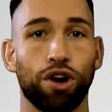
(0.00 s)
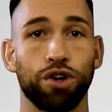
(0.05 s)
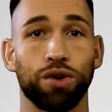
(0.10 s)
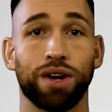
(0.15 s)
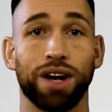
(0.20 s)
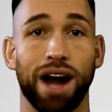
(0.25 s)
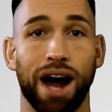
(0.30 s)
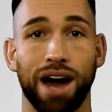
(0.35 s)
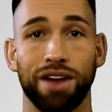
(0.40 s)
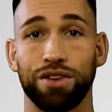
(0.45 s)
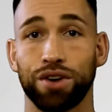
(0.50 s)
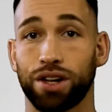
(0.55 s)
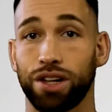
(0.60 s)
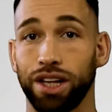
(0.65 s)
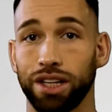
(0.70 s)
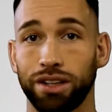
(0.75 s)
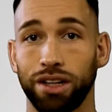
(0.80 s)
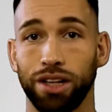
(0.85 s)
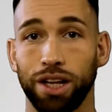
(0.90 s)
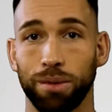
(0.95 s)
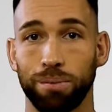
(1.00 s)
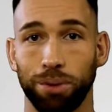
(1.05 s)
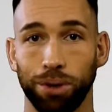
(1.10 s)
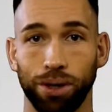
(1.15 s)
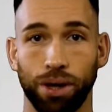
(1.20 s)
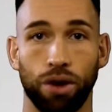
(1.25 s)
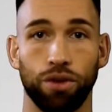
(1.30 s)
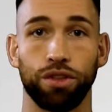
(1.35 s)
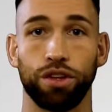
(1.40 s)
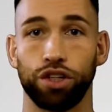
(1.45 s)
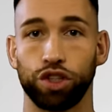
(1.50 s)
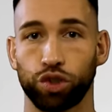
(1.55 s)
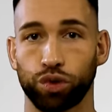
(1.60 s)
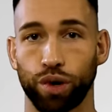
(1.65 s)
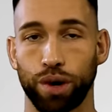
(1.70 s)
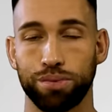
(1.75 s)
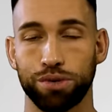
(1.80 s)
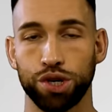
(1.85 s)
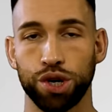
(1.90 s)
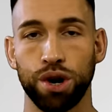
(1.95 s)
you can either click the link below in the
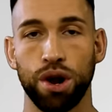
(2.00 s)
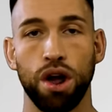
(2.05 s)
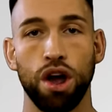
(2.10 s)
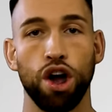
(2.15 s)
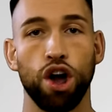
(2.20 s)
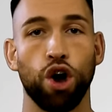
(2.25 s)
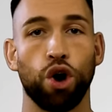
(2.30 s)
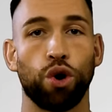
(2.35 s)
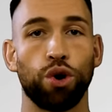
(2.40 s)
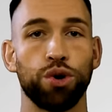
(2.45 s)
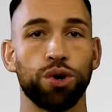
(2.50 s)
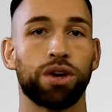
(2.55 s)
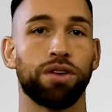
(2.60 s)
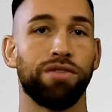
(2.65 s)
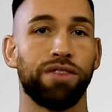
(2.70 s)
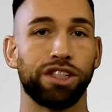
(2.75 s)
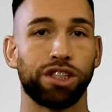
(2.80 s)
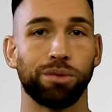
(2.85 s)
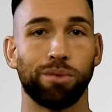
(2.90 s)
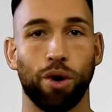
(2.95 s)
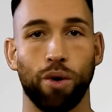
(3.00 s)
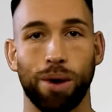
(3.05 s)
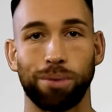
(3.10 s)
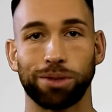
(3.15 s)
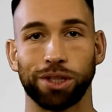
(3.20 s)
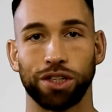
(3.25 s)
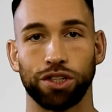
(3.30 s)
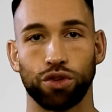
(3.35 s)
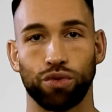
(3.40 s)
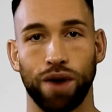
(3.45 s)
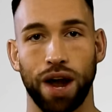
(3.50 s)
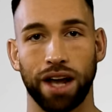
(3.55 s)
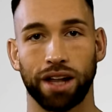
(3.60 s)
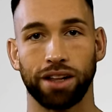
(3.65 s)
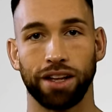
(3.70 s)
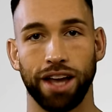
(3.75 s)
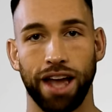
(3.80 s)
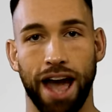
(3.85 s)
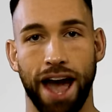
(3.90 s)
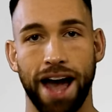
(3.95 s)
description or you can visit my website
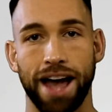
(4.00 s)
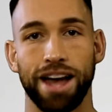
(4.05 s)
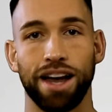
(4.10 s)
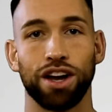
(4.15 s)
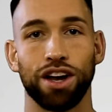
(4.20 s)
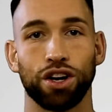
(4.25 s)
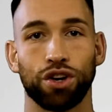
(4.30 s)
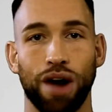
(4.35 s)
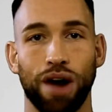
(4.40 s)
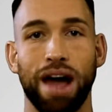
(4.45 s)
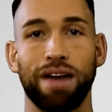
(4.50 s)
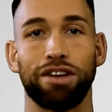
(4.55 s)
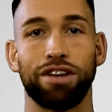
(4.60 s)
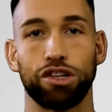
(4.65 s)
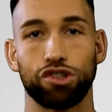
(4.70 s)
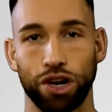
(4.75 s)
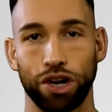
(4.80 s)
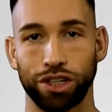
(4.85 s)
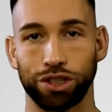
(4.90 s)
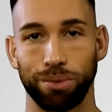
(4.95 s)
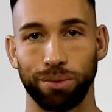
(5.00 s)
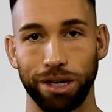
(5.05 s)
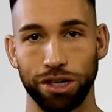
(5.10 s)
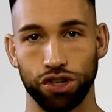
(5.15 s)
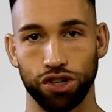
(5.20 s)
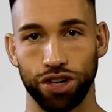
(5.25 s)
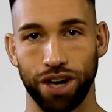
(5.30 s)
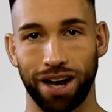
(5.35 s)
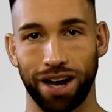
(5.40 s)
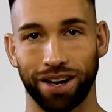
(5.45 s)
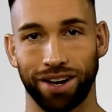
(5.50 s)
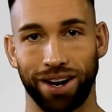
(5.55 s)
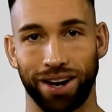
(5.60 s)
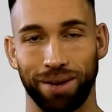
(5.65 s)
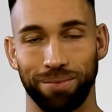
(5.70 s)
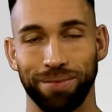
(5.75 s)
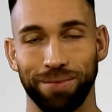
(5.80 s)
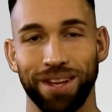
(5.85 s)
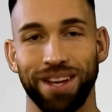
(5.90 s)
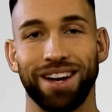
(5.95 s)
directly at gravity transformation dot com.
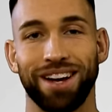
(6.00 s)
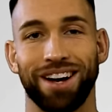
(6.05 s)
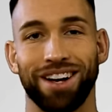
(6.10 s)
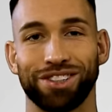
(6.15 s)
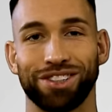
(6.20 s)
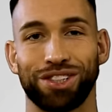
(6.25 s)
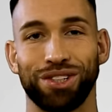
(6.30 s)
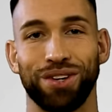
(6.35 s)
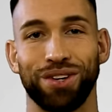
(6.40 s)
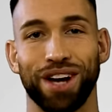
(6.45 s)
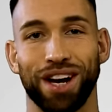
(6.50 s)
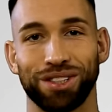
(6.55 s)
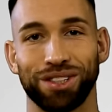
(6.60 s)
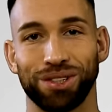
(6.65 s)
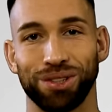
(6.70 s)
I'll see you guys